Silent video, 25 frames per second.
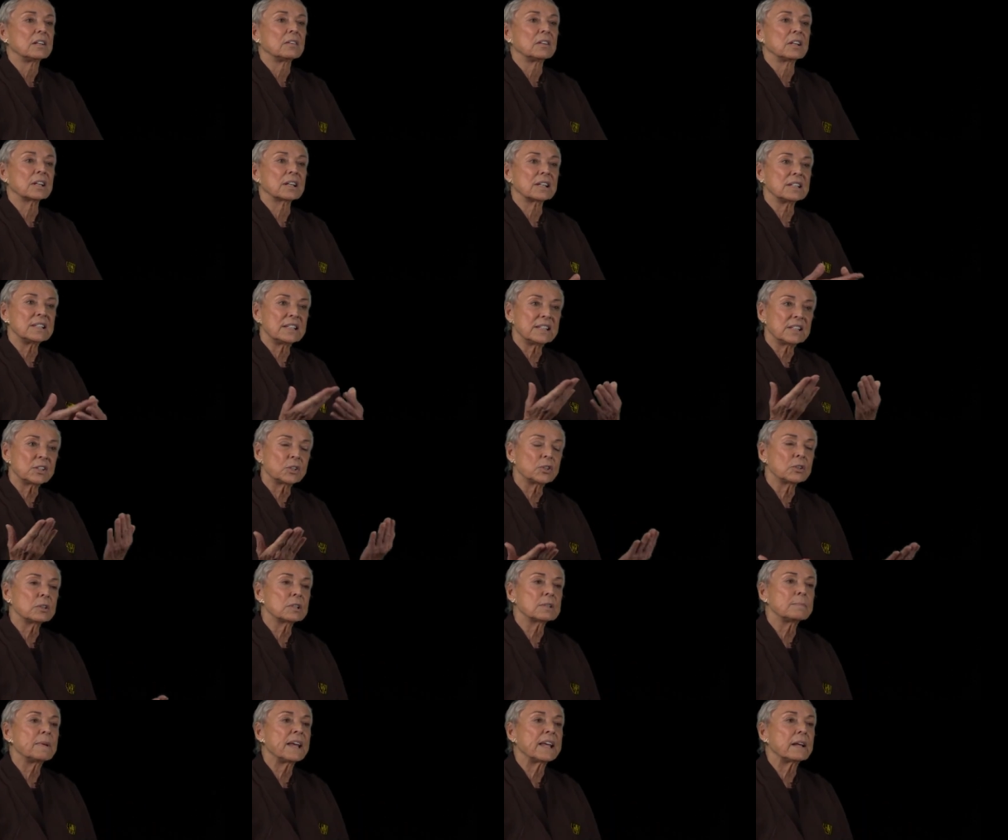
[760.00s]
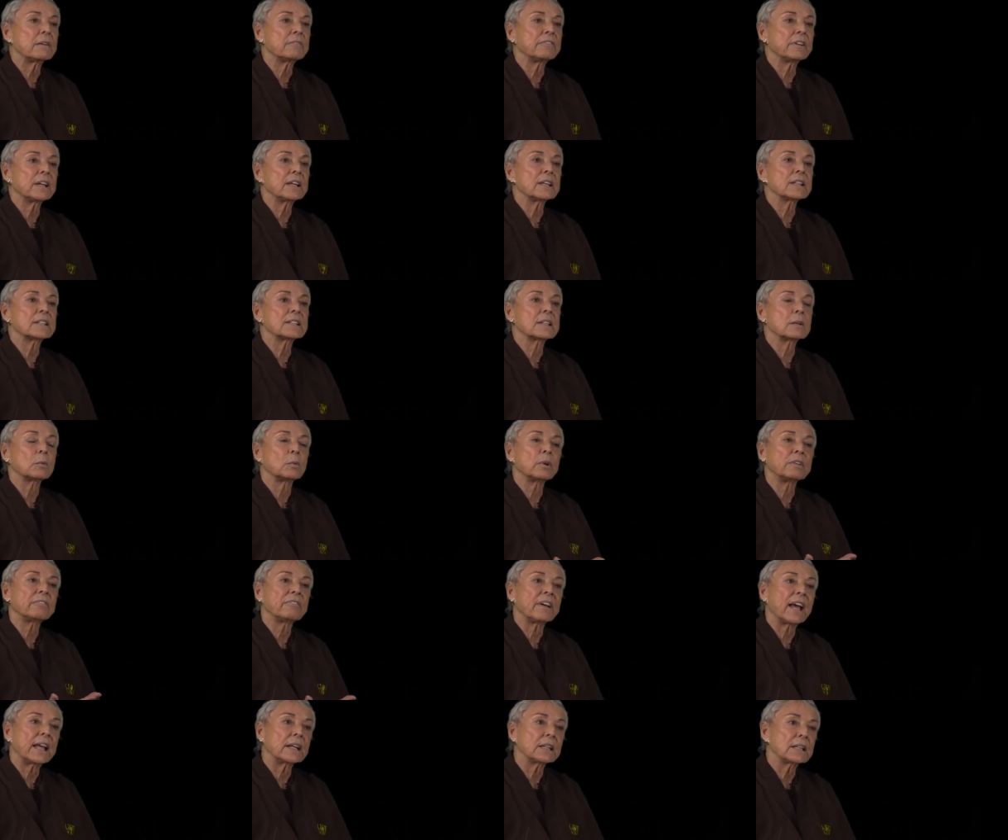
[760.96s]
the conditions manifest that we
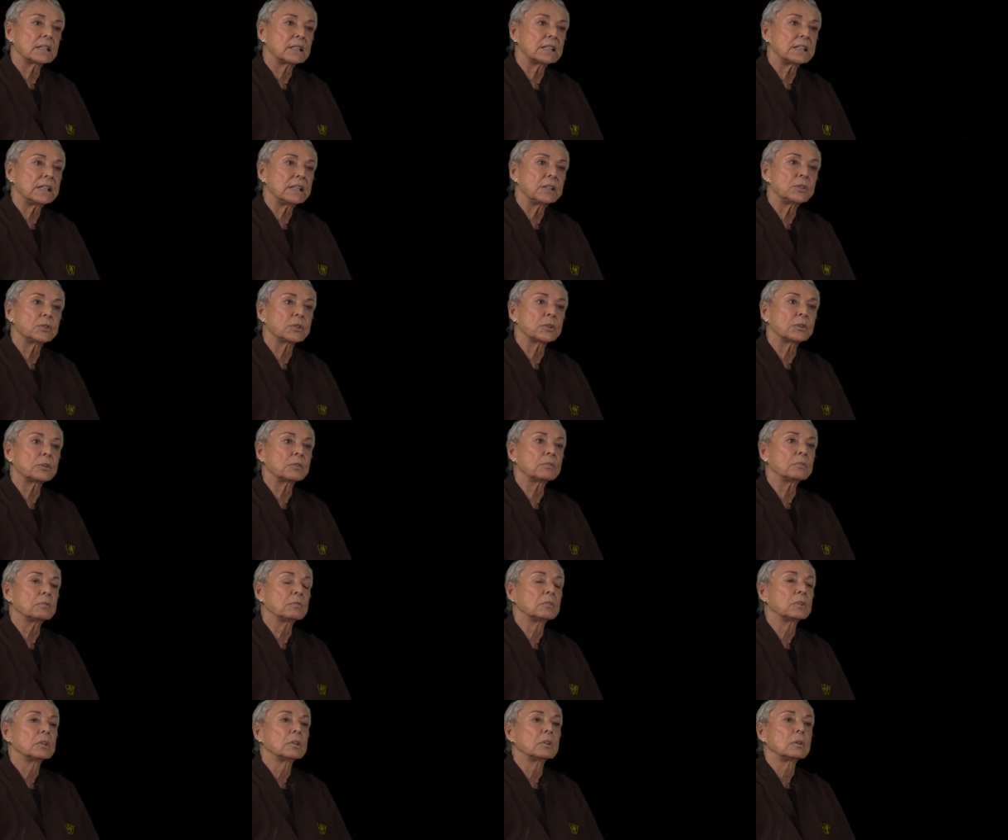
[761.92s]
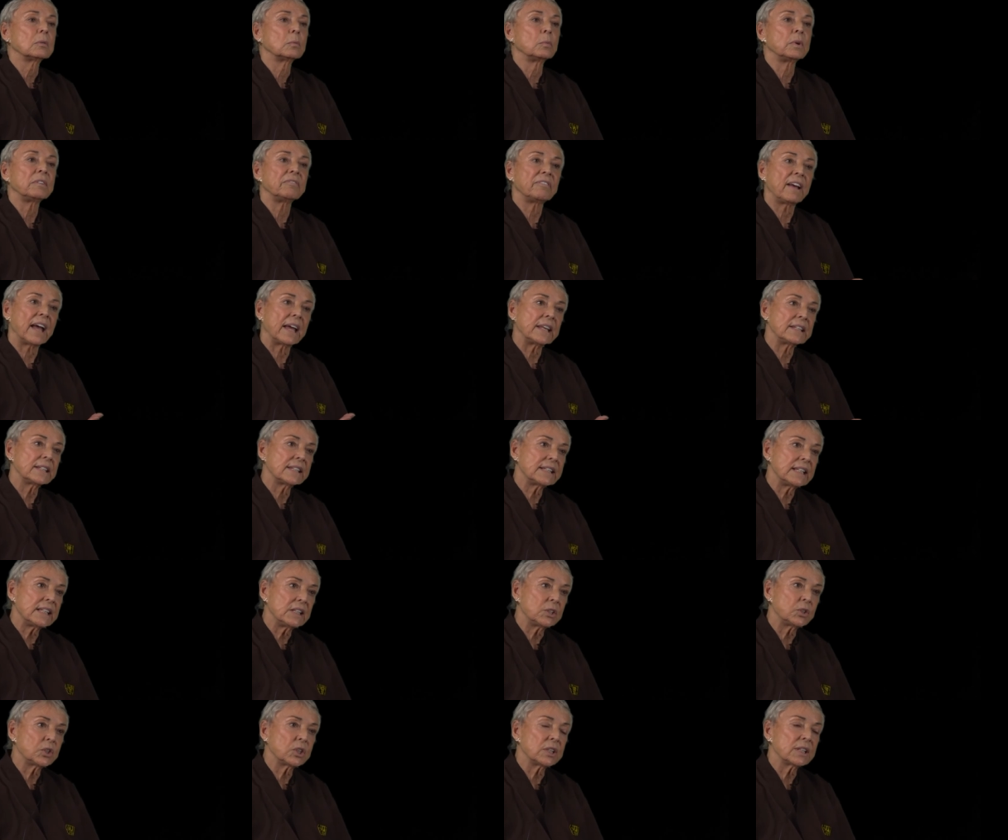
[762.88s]
find a teacher we find
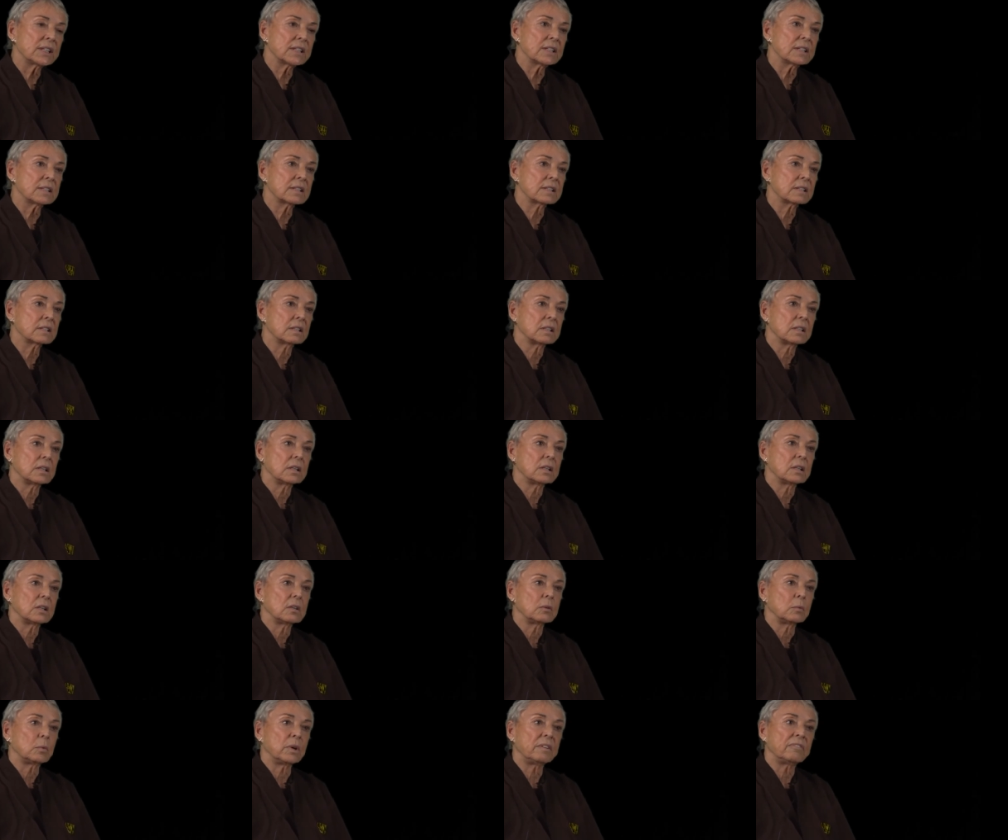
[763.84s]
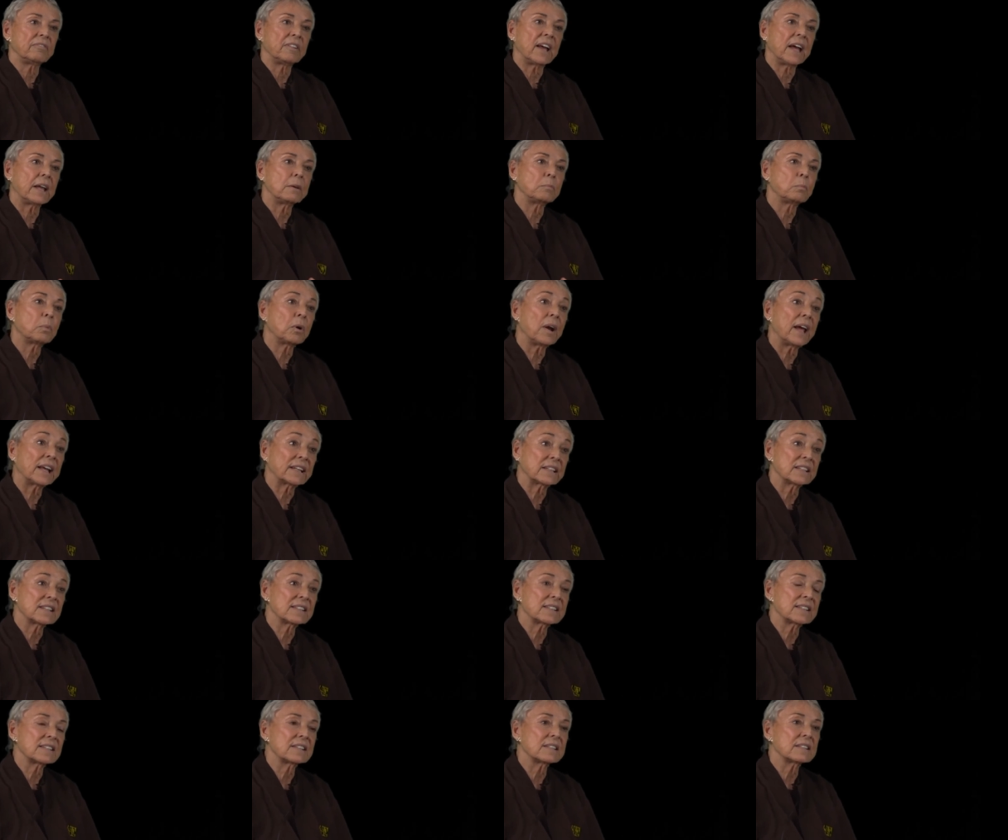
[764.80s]
teachings, we find
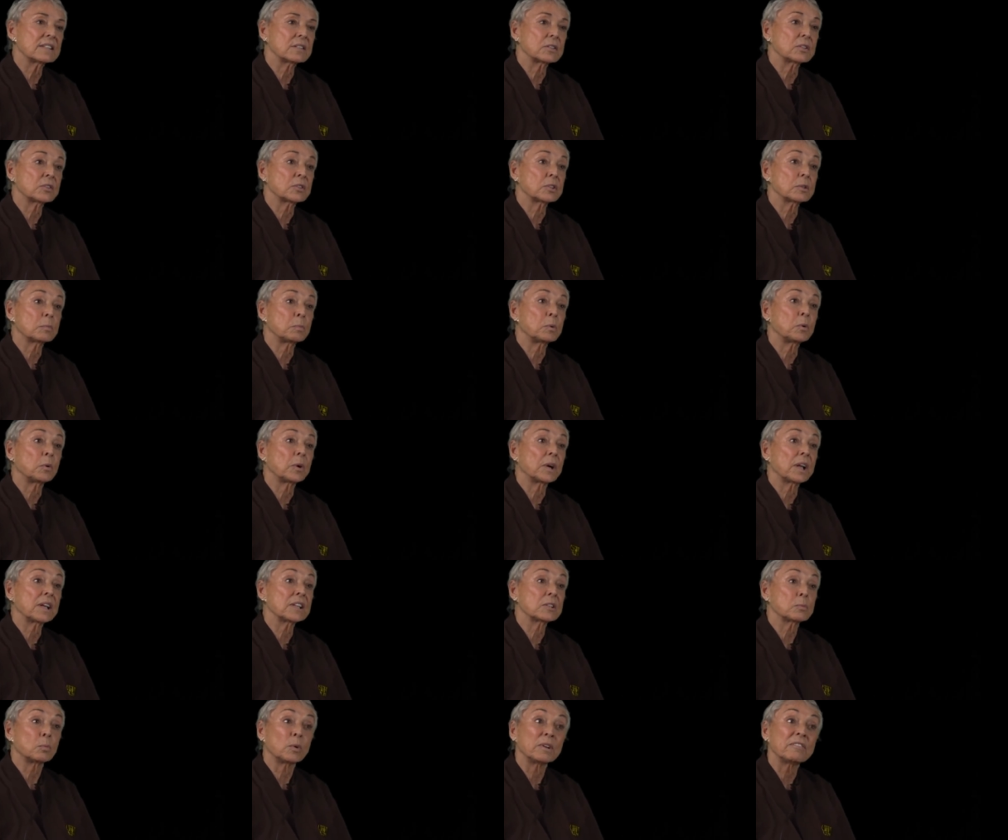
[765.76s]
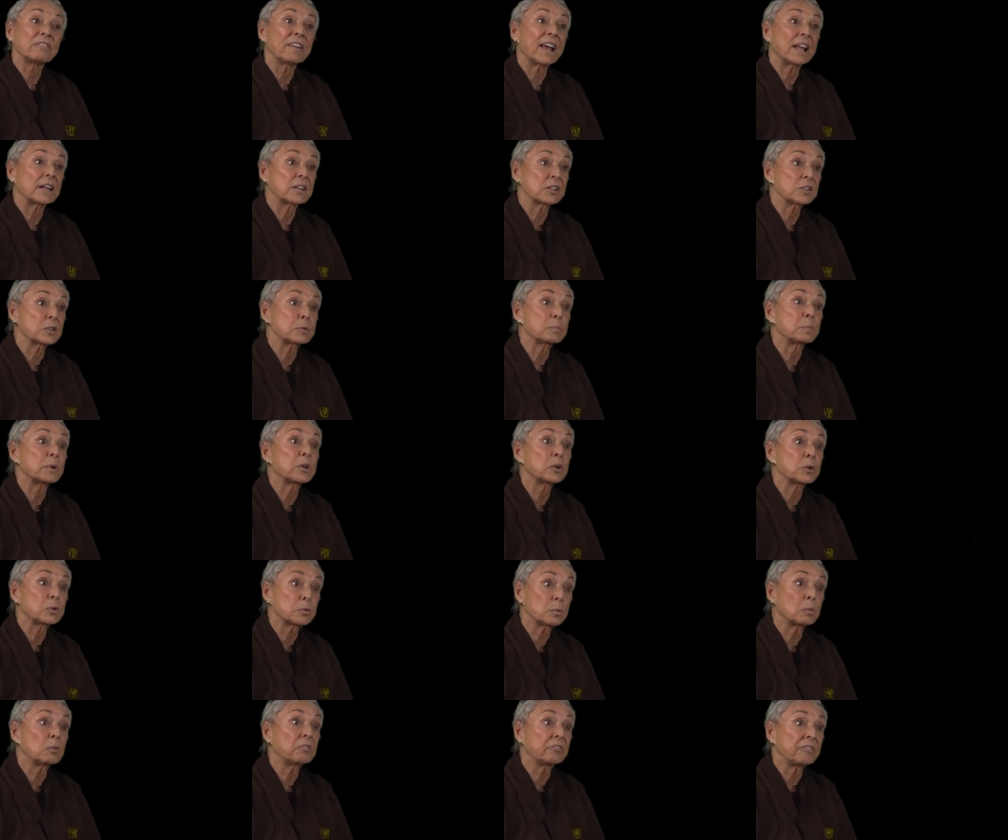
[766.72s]
practices to support us, we find a
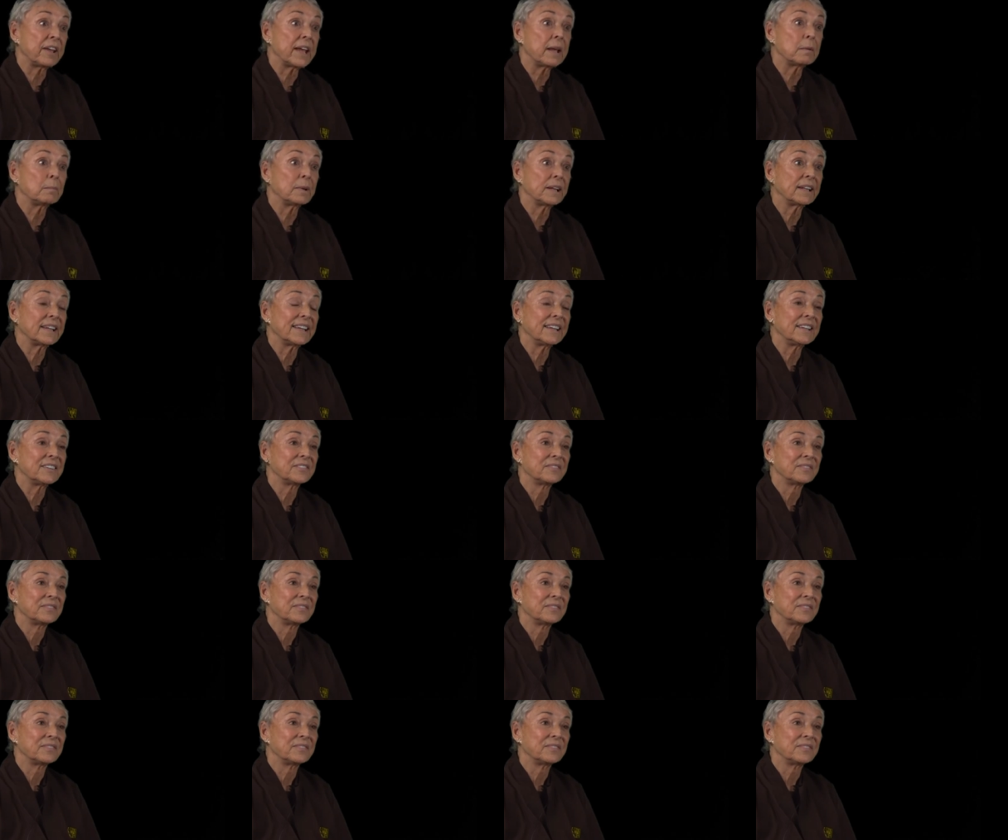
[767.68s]
spiritual family.